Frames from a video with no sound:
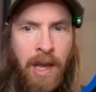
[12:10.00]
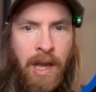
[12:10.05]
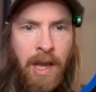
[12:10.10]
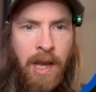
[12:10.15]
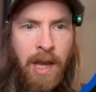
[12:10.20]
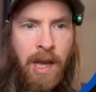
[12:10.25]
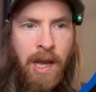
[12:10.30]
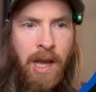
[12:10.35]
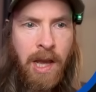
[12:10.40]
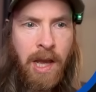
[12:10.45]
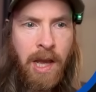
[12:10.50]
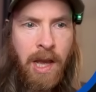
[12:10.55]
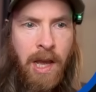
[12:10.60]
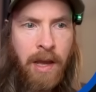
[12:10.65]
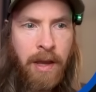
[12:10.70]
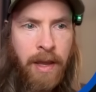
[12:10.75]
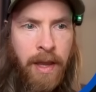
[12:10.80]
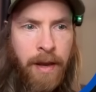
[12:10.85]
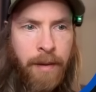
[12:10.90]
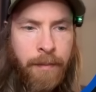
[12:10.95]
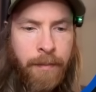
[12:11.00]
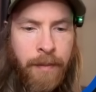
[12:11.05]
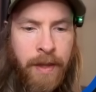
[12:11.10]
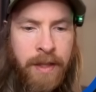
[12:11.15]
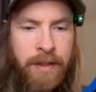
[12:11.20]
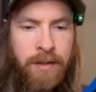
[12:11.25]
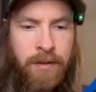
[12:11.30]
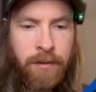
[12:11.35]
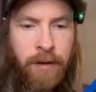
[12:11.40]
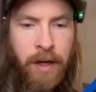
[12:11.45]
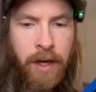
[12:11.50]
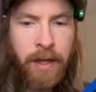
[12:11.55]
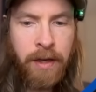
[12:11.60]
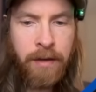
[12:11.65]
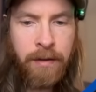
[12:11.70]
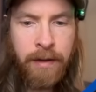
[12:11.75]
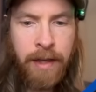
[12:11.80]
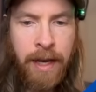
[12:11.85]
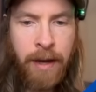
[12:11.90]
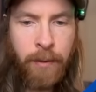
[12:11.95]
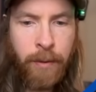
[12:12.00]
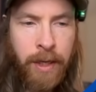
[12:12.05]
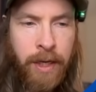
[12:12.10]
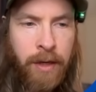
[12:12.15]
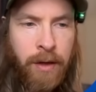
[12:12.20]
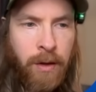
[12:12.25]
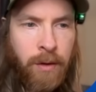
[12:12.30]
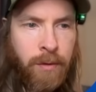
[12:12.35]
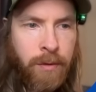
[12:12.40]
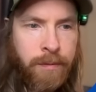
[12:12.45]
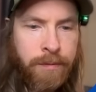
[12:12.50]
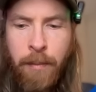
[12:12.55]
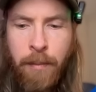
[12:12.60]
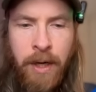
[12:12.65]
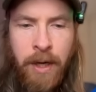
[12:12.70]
Uh, yeah, that's fine. Now we know.